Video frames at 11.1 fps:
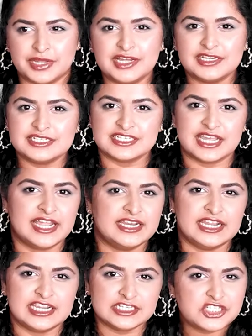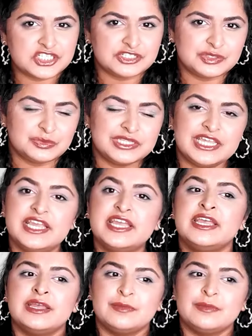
bugs and issues with it,